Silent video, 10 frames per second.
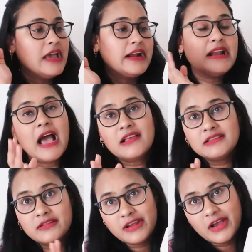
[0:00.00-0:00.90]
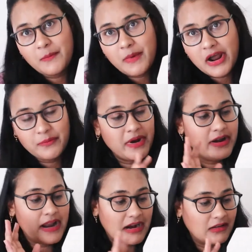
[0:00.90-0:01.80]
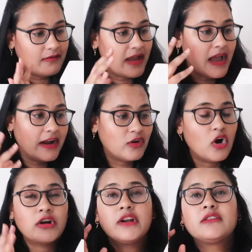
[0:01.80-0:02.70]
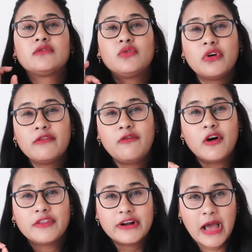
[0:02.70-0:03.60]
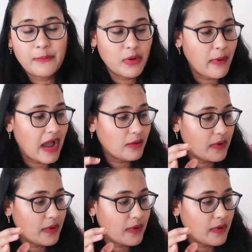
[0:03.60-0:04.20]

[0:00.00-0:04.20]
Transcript: It has 3 compartments. That's why I thought it's good for the diaper bag,